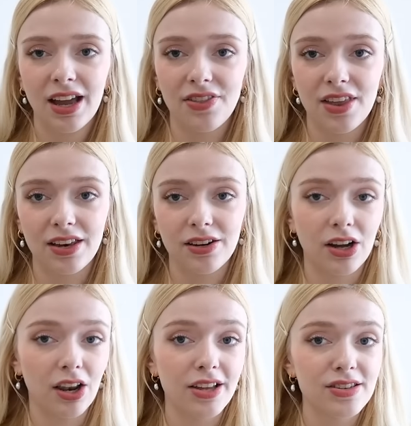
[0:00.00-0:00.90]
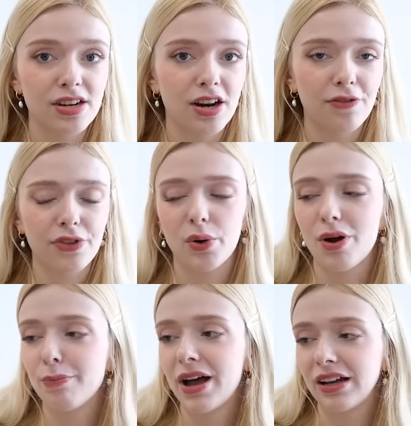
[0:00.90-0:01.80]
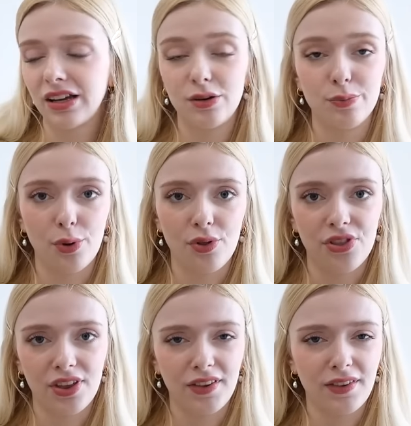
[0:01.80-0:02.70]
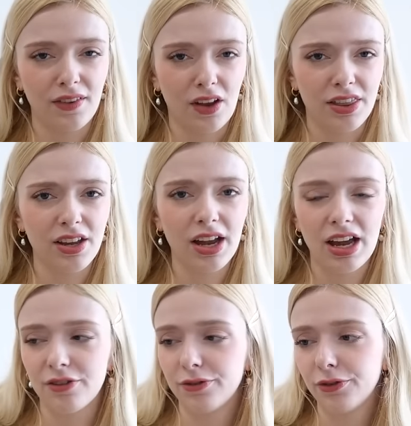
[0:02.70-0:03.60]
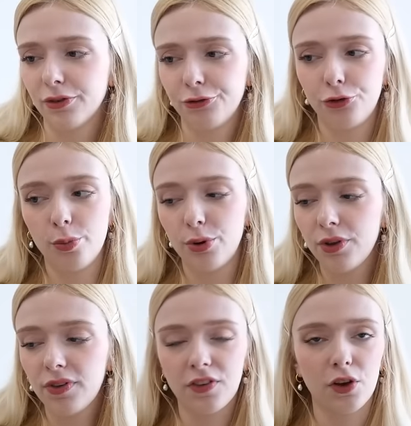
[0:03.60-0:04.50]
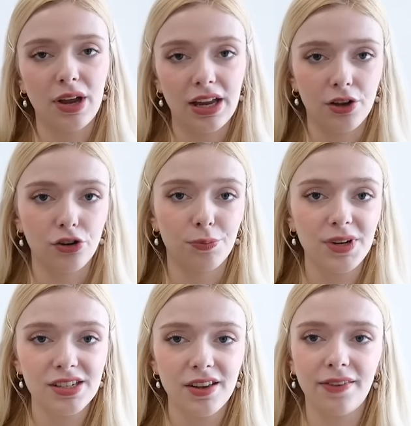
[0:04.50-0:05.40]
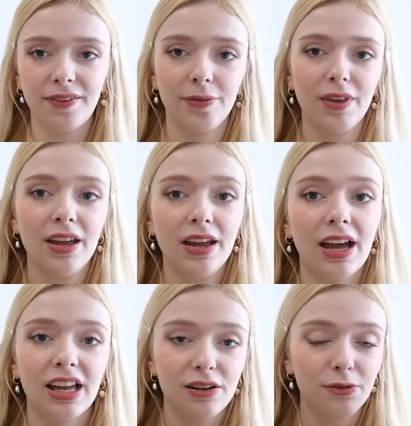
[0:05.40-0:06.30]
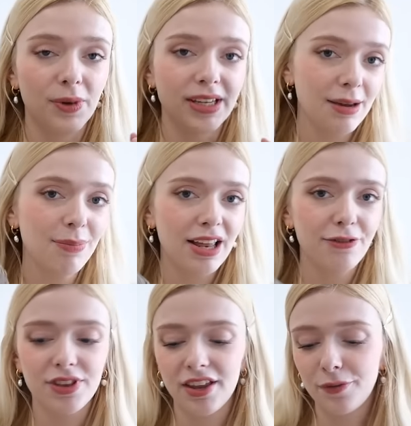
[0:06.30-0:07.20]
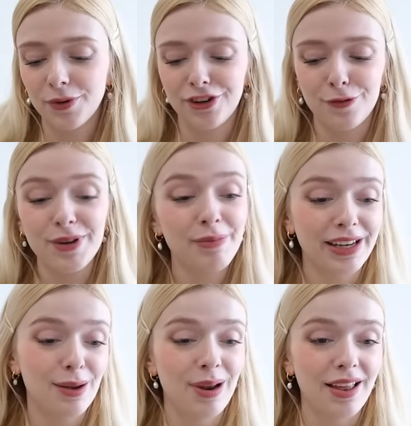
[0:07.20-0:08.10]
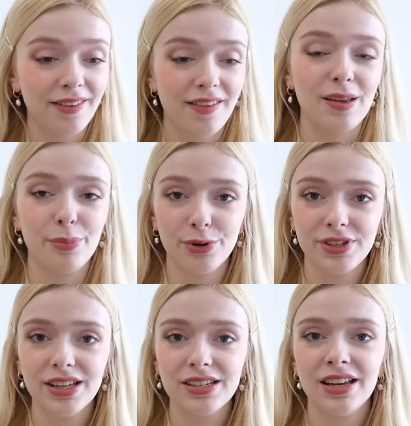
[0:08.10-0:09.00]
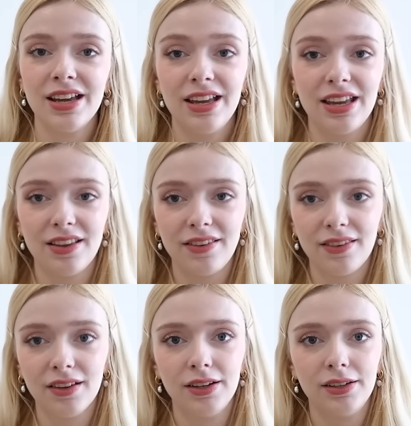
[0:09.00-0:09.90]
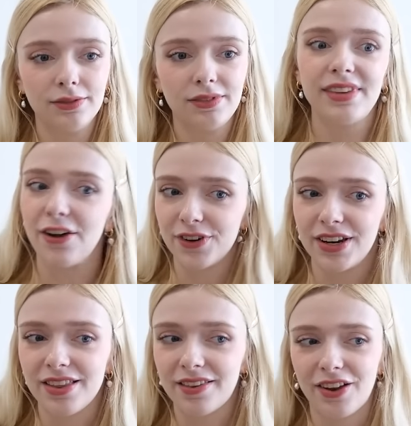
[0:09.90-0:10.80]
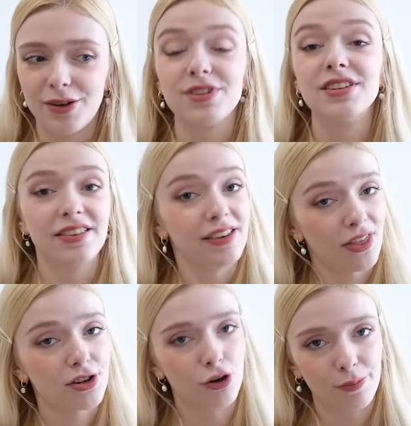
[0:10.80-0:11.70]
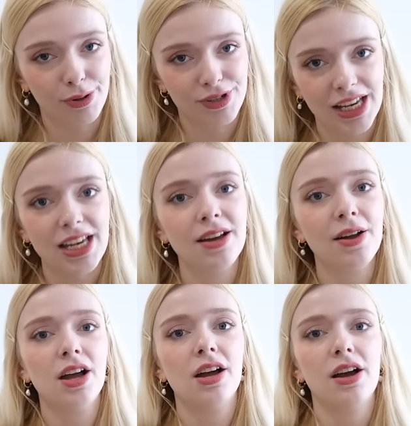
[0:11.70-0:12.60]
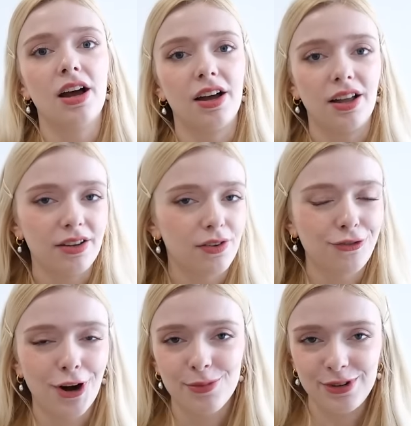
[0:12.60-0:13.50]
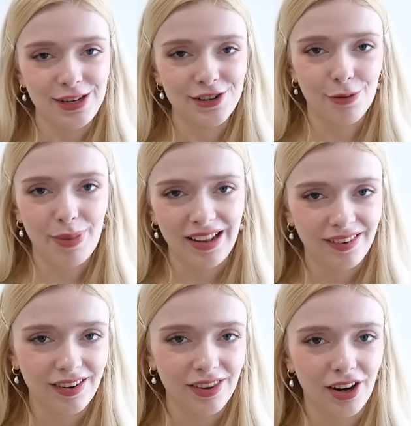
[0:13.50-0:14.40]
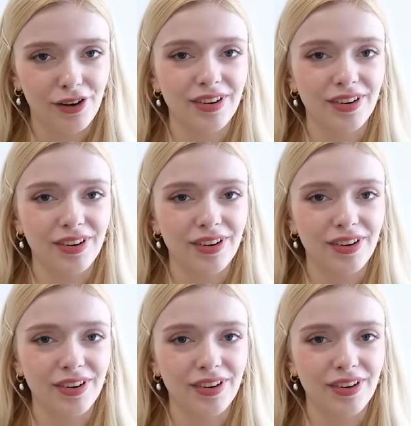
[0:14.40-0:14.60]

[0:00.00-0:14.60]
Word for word: and then I liked it enough that I went back and bought this. I think I have four balls, so 800 meters. And my game plan for this, which has been my game plan since I bought it, is definitely this time to knit another Tombow tee, uh, striped t-shirt pattern that I